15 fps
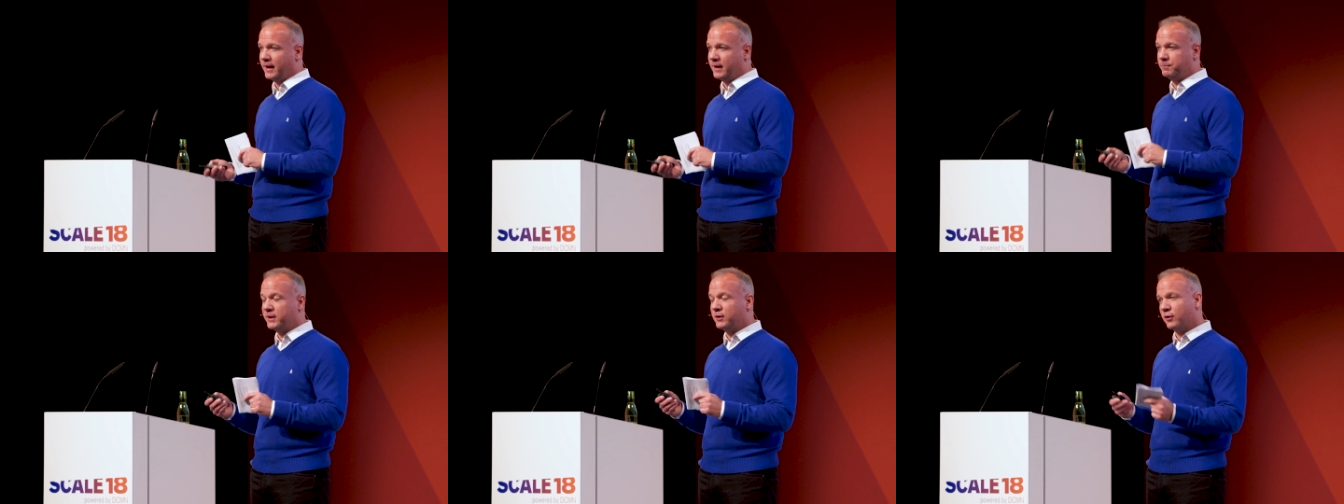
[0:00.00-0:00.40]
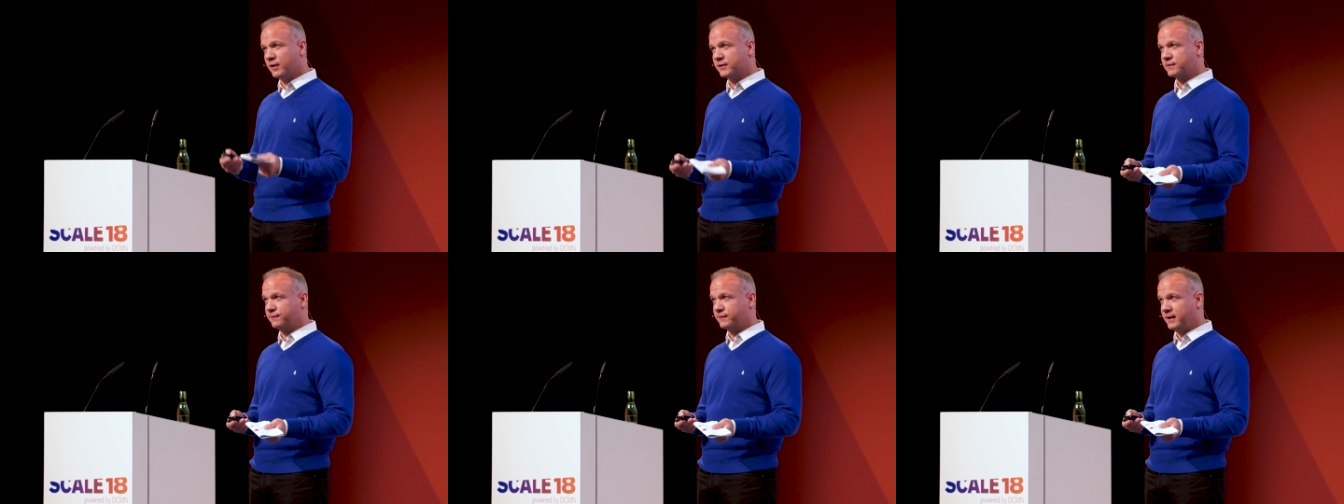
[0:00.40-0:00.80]
And
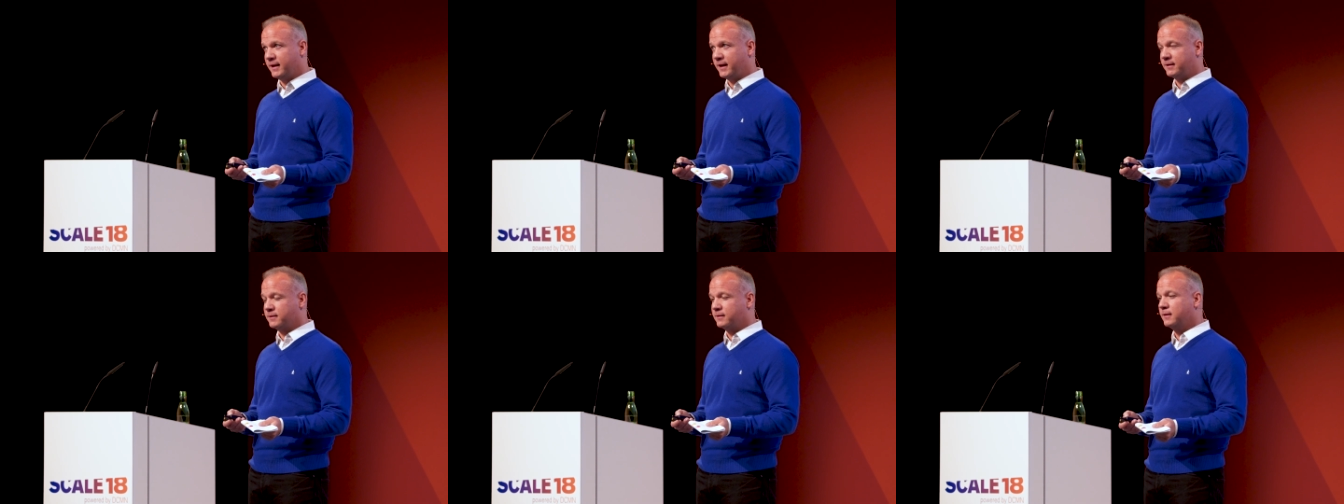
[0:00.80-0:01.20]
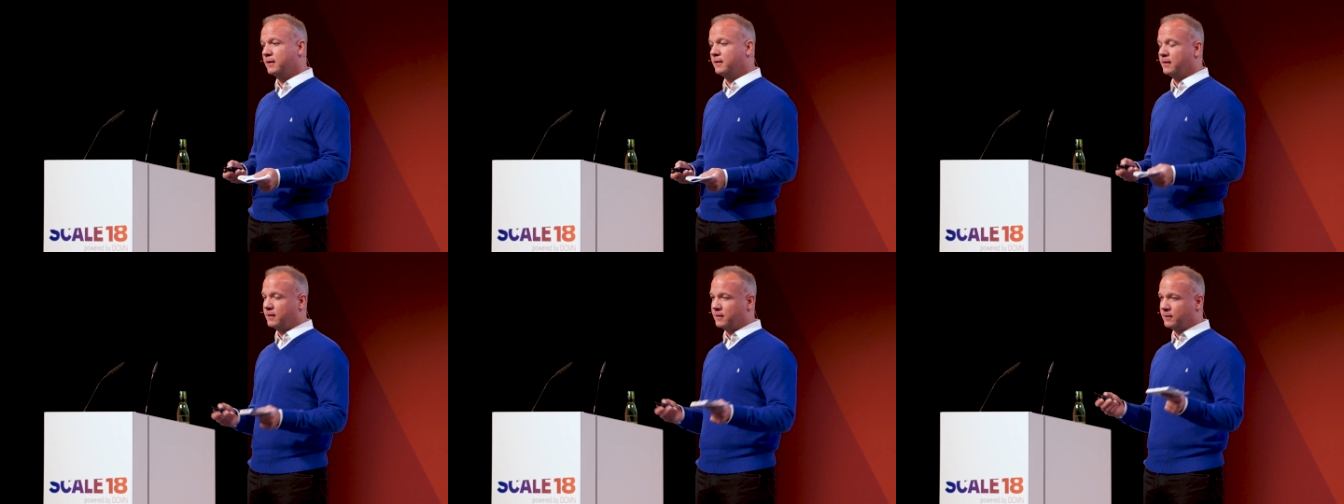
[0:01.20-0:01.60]
because of that,
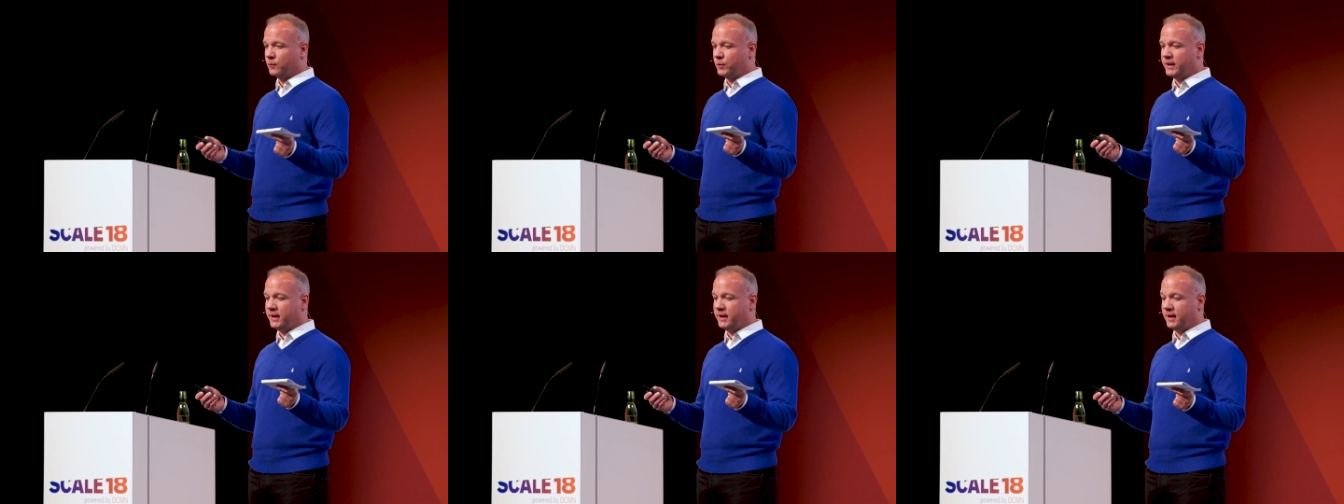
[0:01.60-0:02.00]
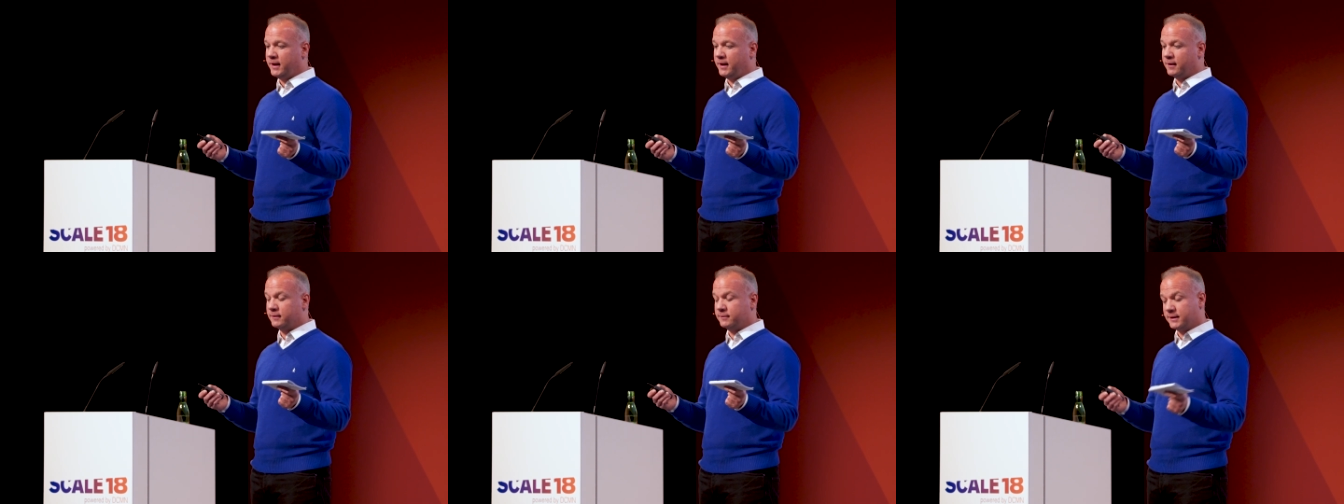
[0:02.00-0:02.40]

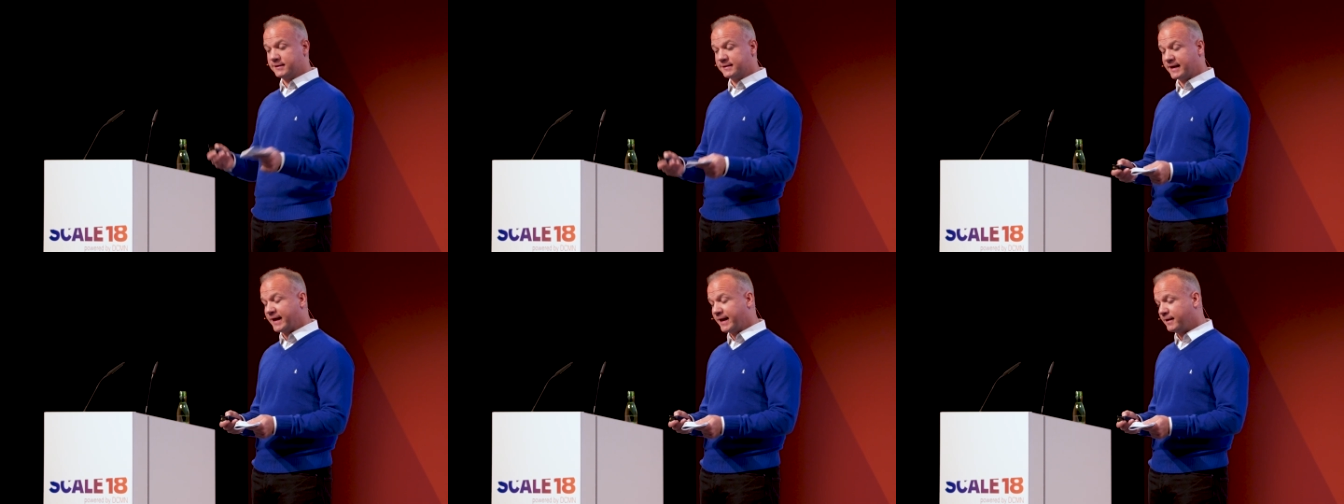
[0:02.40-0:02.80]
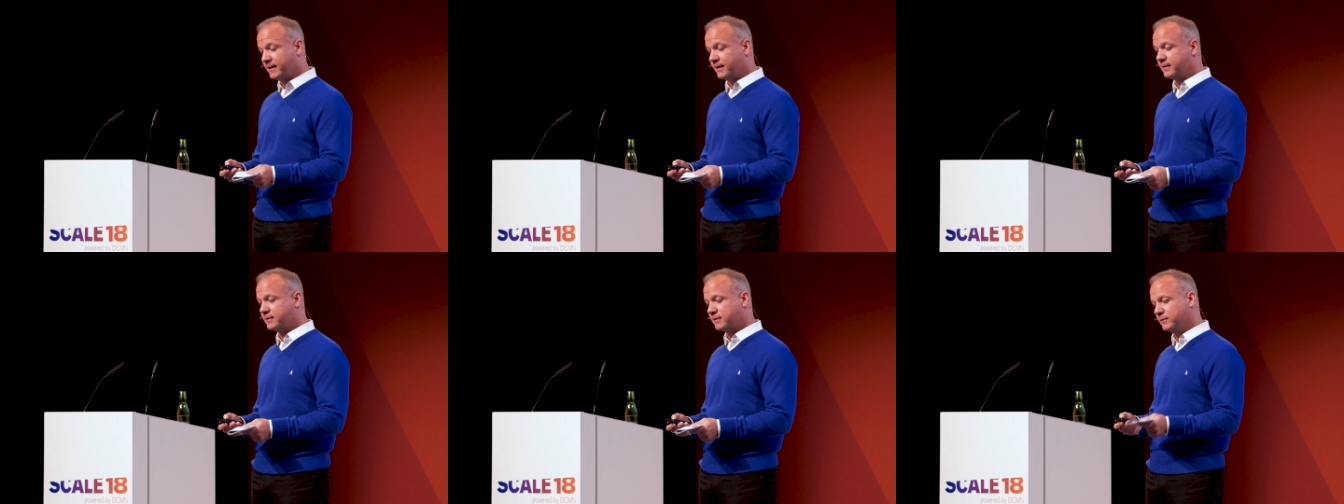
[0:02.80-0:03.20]
we
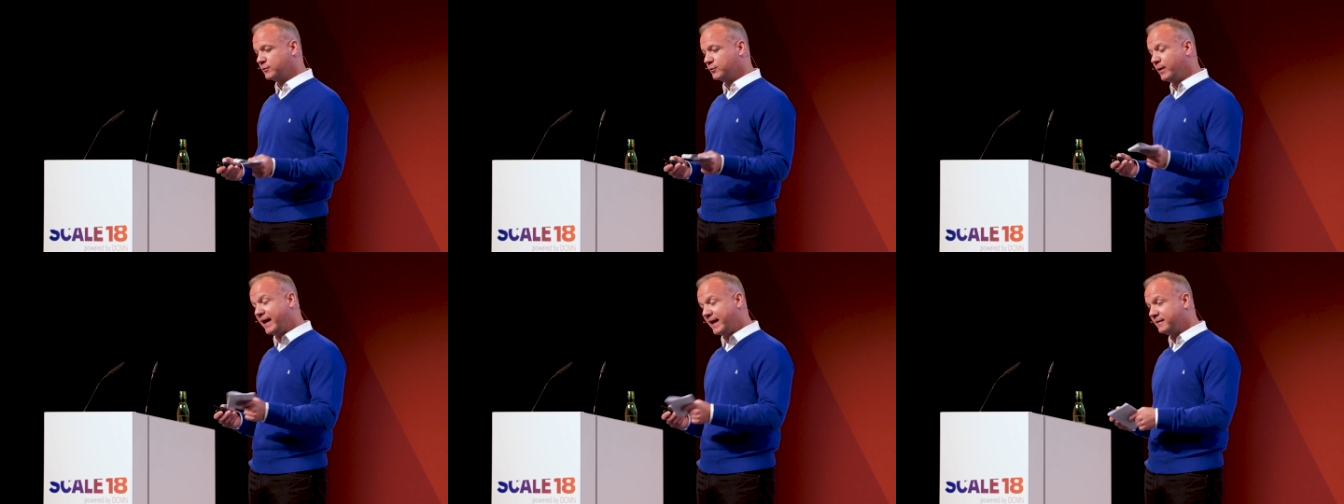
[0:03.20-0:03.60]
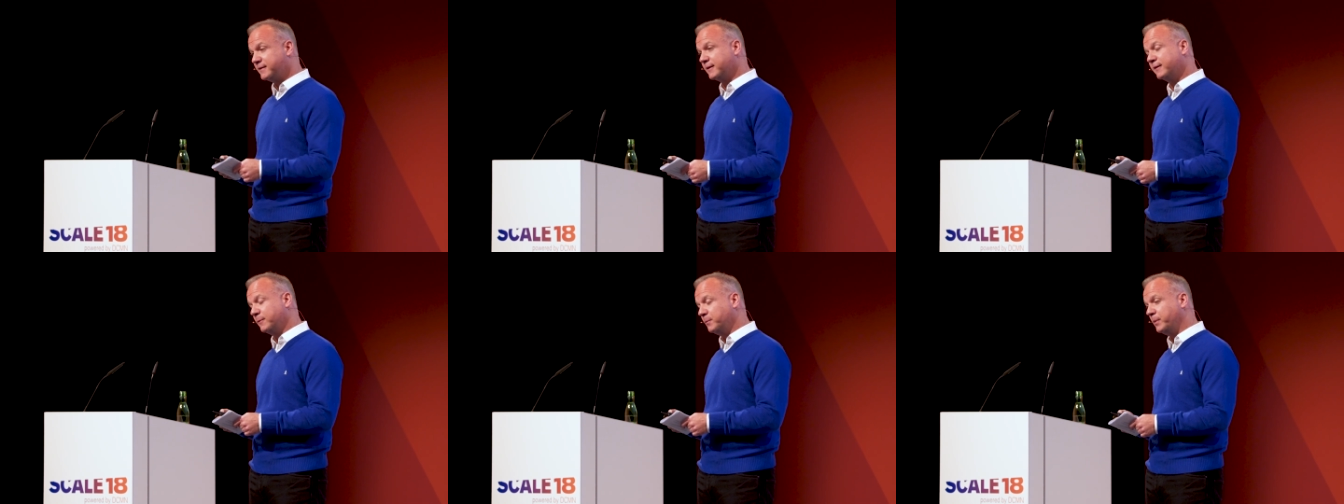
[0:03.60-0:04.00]
decided to end
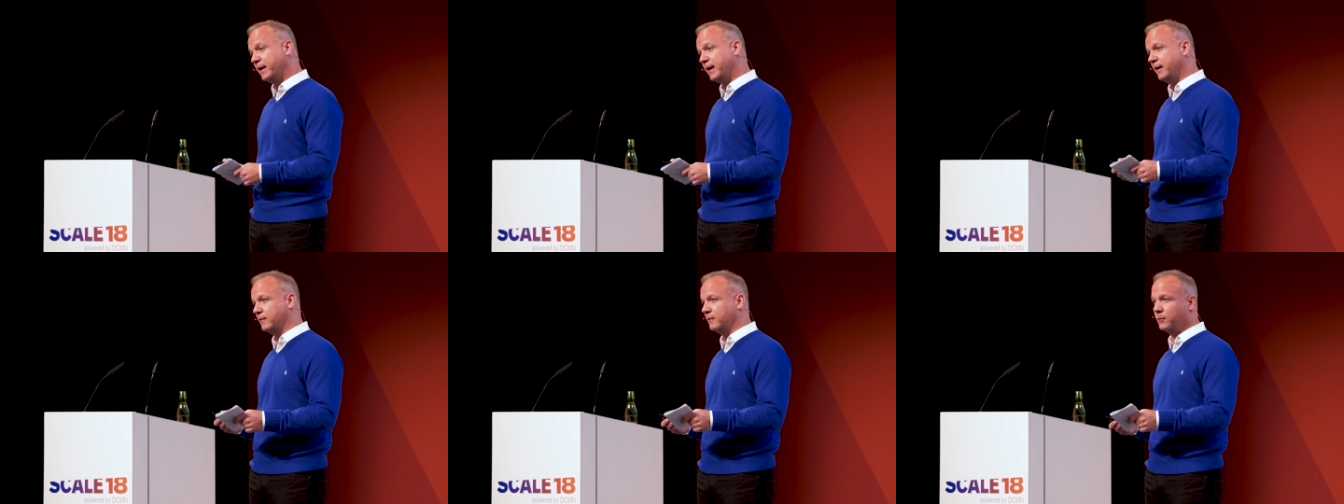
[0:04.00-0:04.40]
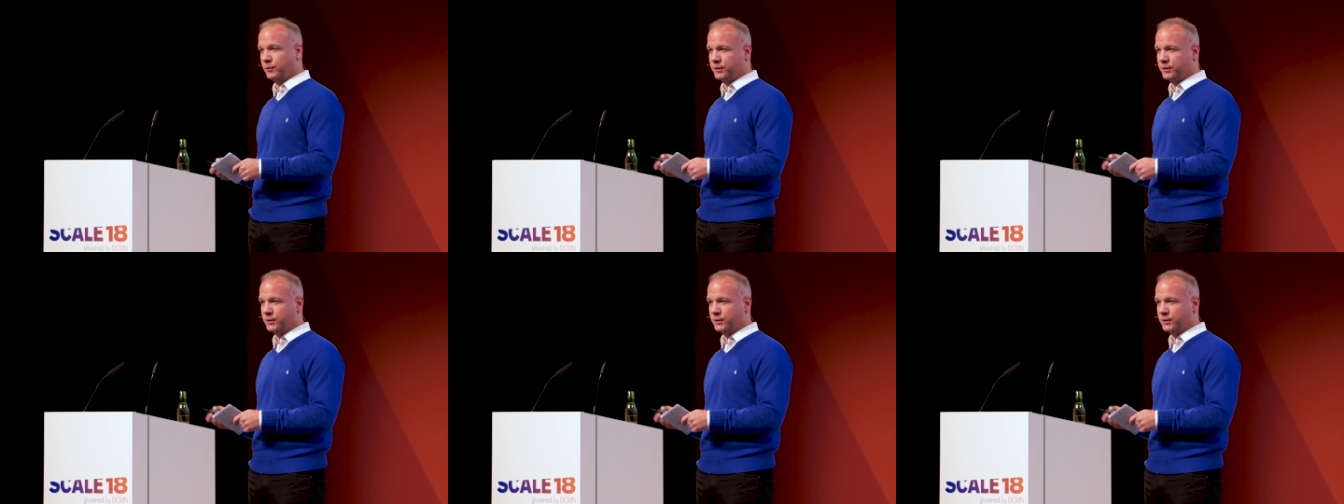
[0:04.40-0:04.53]
the campaign,